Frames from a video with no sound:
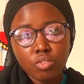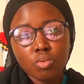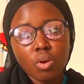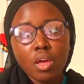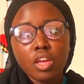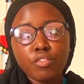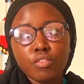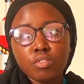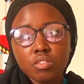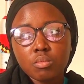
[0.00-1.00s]
So if
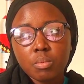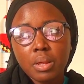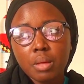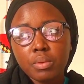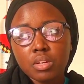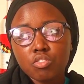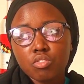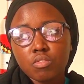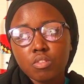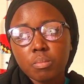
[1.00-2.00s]
you've chosen mobile
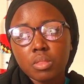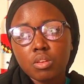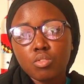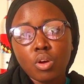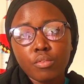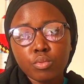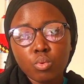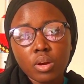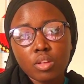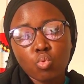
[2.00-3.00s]
application development, then you have to
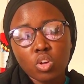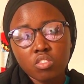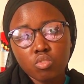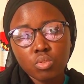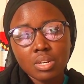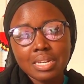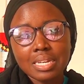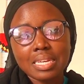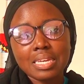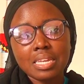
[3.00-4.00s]
look at what's
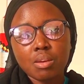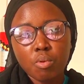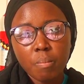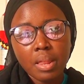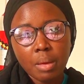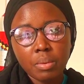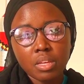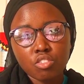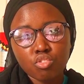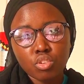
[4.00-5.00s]
trending in mobile
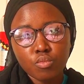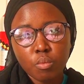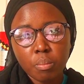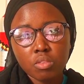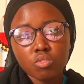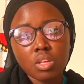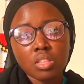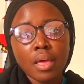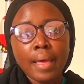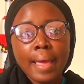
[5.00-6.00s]
application development, so
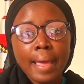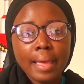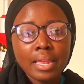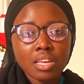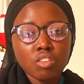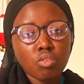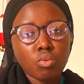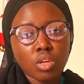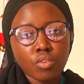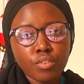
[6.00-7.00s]
that in case you're
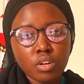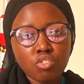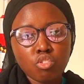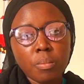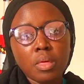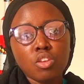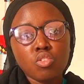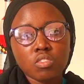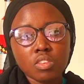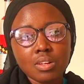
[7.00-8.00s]
looking for a job, then
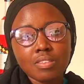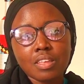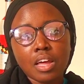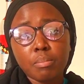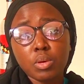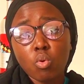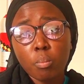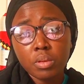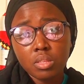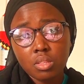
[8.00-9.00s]
your skills can be
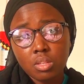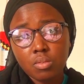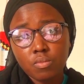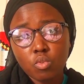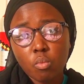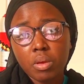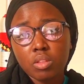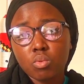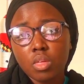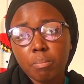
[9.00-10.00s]
competitive
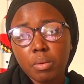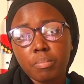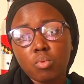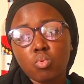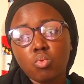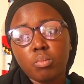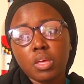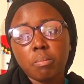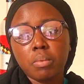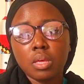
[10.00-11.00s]
compared to the people who
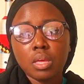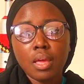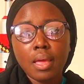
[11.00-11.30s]
maybe